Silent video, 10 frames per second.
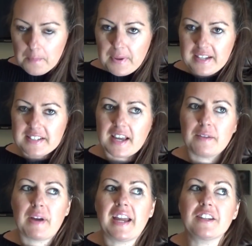But
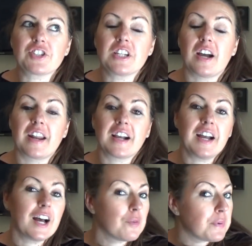um, I actually got a
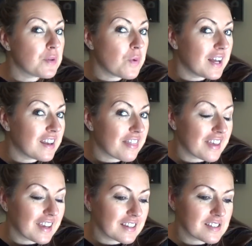couple one
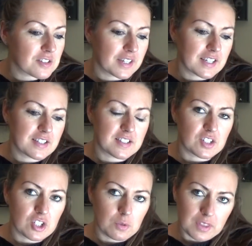things, so I guess it's a
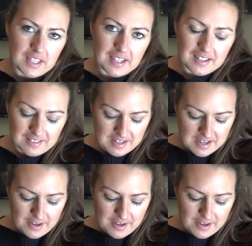two thing.